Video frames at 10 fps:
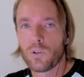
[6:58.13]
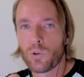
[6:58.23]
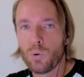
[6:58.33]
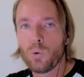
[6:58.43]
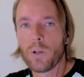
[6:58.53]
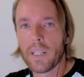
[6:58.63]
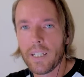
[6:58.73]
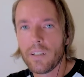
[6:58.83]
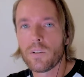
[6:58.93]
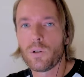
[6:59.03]
to
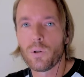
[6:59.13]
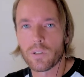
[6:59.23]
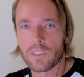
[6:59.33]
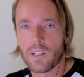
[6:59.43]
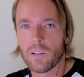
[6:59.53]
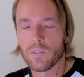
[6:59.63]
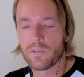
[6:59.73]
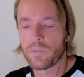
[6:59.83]
eat yourself.